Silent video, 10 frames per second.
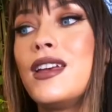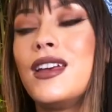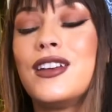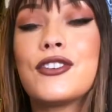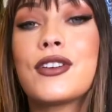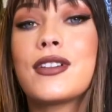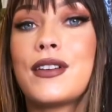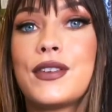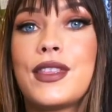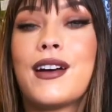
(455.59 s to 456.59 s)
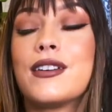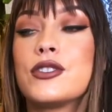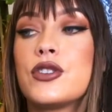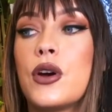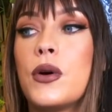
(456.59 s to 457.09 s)
in your 11th
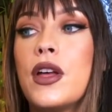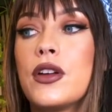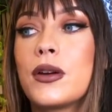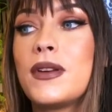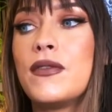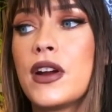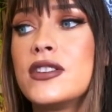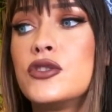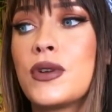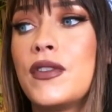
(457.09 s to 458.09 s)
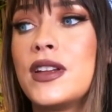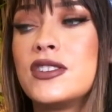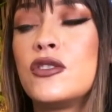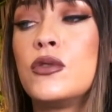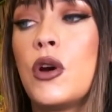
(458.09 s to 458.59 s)
house. So you're going to be very driven
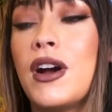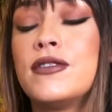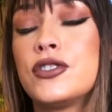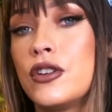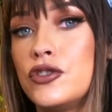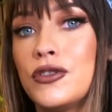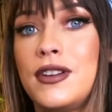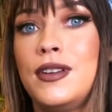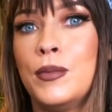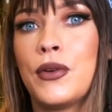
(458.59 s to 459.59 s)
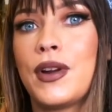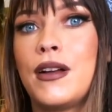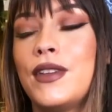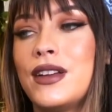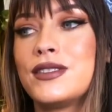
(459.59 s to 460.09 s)
to go after a dream
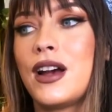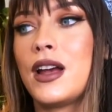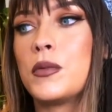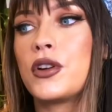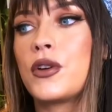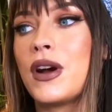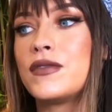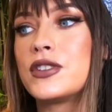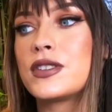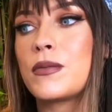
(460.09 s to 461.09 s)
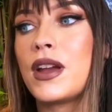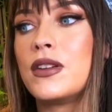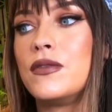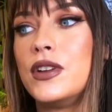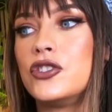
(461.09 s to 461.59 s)
around that time or to go after some kind
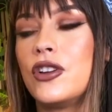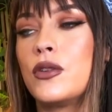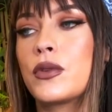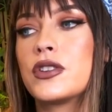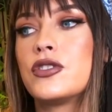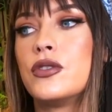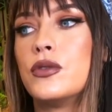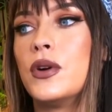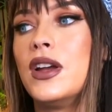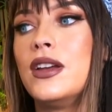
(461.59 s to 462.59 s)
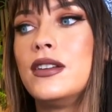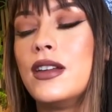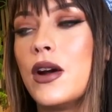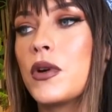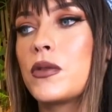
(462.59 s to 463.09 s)
of vision or to
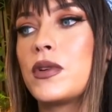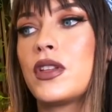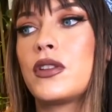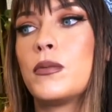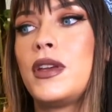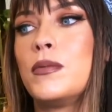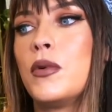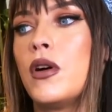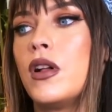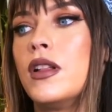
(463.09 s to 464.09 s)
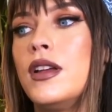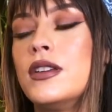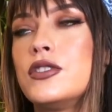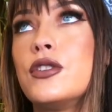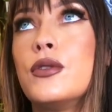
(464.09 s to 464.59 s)
network with other people,
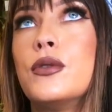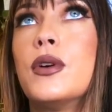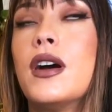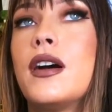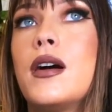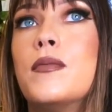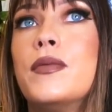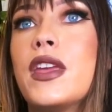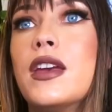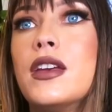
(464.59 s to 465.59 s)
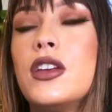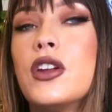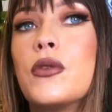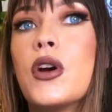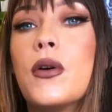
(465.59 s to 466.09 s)
to, um, you
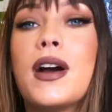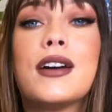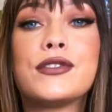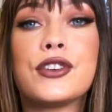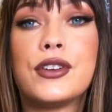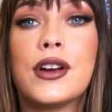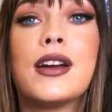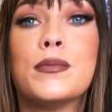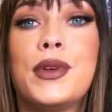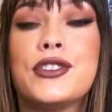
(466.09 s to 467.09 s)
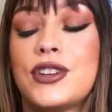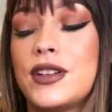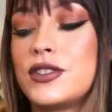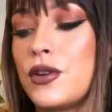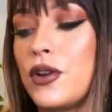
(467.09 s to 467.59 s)
know, go after your
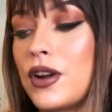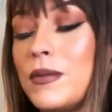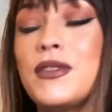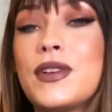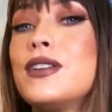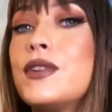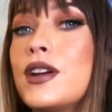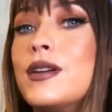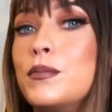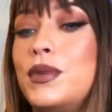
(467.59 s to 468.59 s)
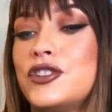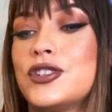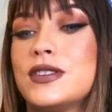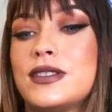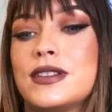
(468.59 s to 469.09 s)
ambition. So you're going to be feeling very
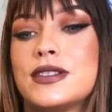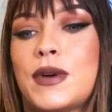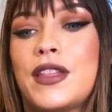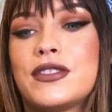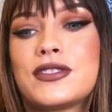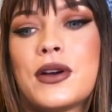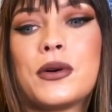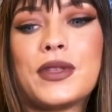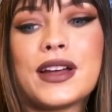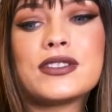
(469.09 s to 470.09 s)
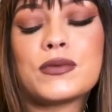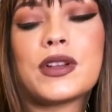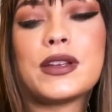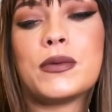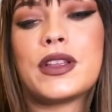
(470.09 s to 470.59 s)
ambitious this month. So that's
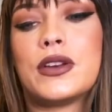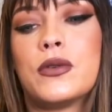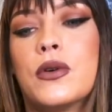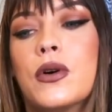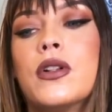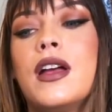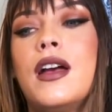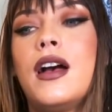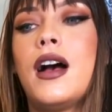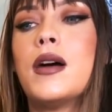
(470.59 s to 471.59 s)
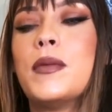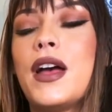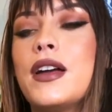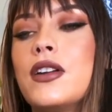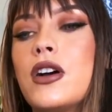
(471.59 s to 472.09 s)
really, really cool. Um,
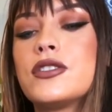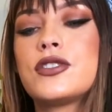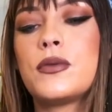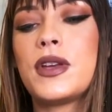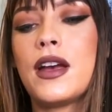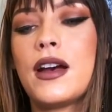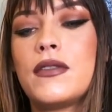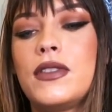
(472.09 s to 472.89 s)
and also, we have